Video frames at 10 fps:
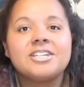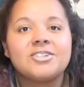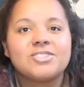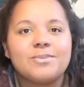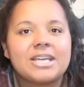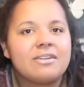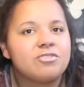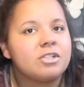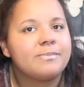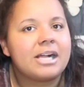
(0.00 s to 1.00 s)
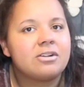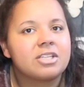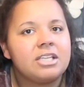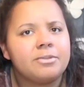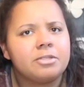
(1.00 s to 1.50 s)
Also, be careful about
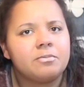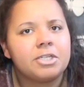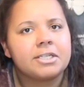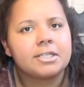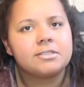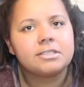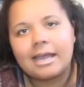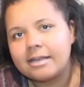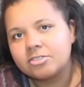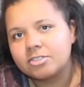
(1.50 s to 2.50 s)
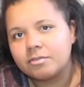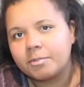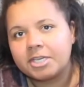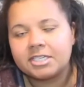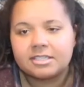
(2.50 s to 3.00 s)
keeping them really close to candles if you're
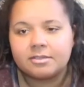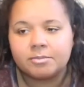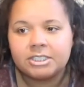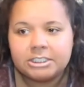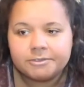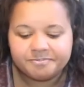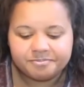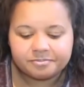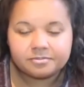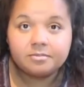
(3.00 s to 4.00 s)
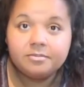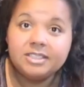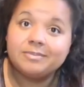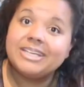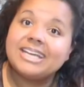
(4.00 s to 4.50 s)
burning them.
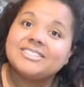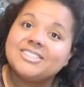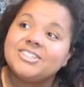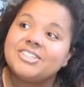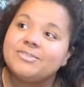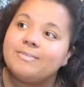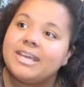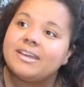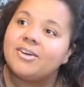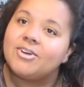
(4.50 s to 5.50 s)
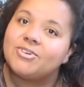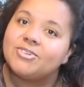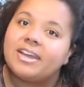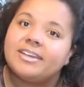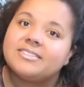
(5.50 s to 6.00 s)
But yeah, so you could make a whole
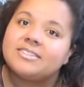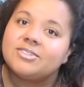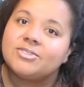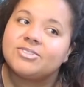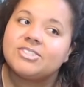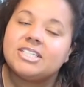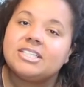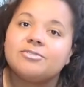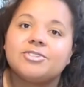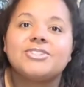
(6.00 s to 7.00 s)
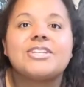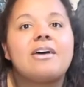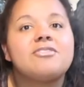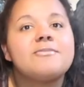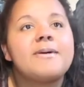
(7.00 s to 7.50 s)
nice little scene for
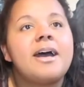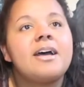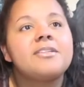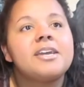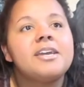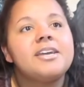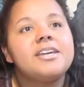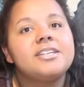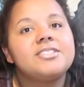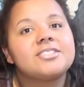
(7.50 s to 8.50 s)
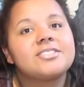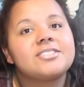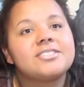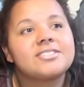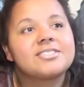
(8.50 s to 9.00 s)
yourself in a bath and
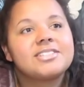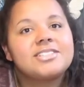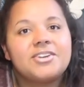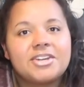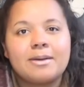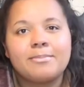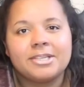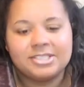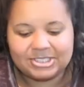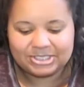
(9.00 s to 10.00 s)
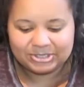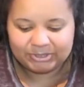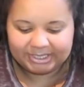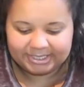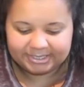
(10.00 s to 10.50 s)
just soak up and
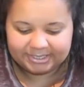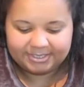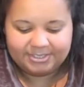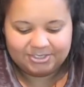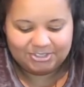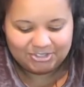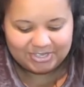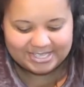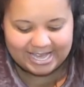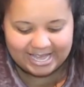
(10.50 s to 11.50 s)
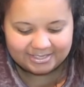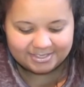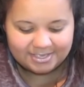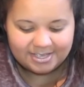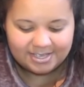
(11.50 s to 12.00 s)
enjoy
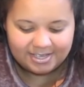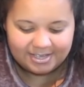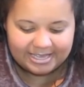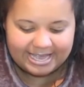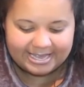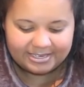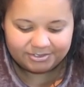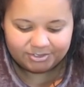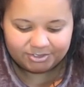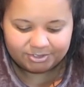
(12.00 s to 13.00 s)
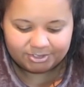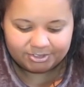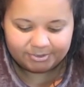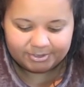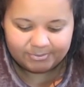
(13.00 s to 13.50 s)
that. And
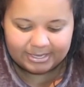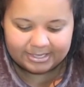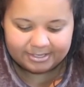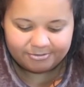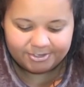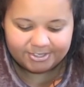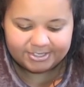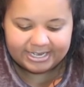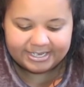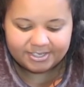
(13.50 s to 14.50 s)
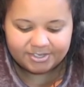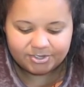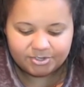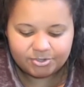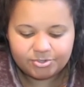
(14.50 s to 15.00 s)
also, as well, I feel like
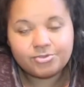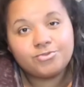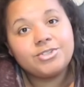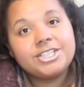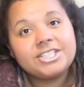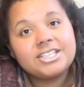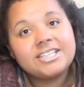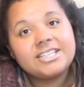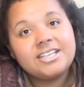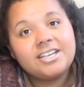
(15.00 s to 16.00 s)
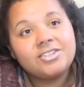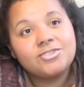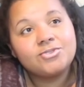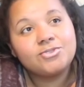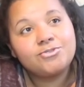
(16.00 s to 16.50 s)
reading a
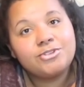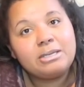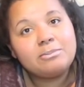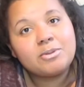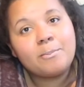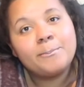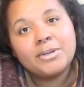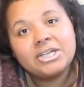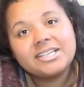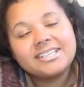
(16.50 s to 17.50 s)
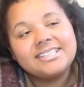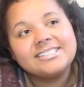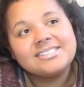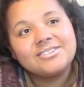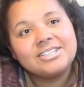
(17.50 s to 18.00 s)
Yule themed book
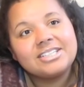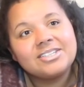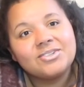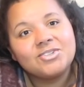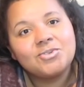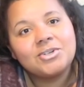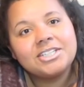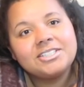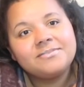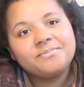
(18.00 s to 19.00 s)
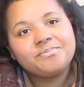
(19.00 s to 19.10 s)
is a really cool one.